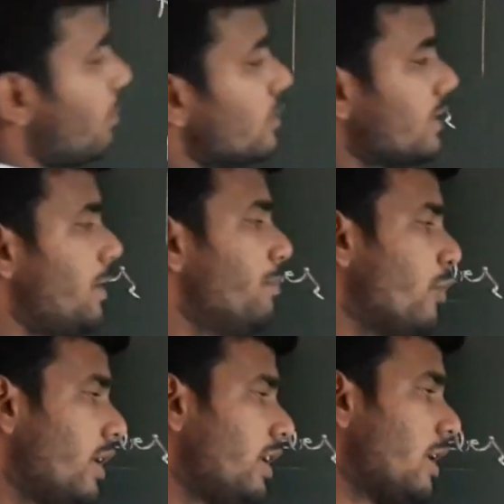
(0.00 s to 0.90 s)
most
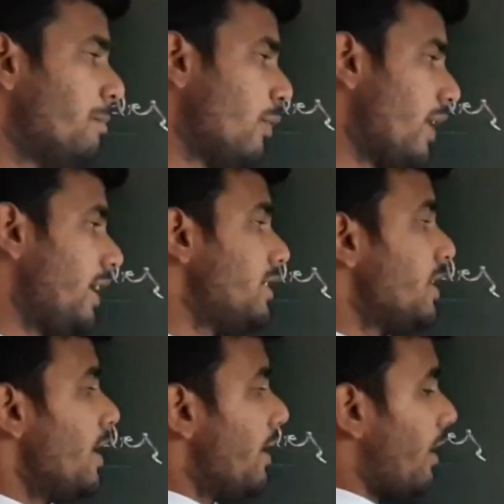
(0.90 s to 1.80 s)
important component,
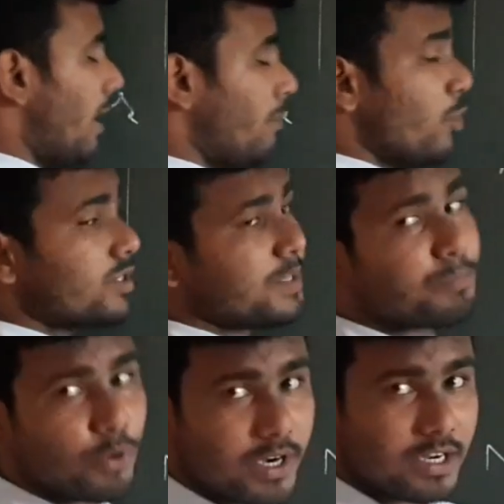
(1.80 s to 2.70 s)
most
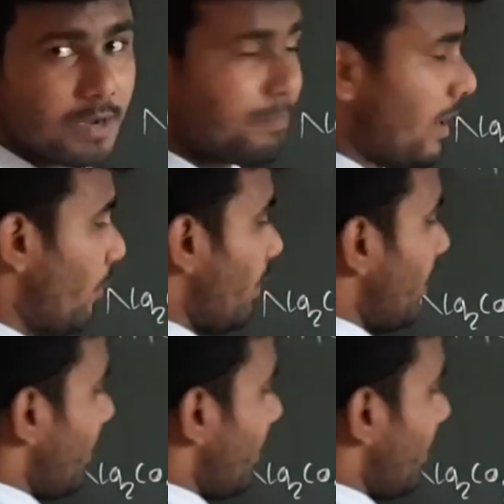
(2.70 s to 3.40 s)
important compound.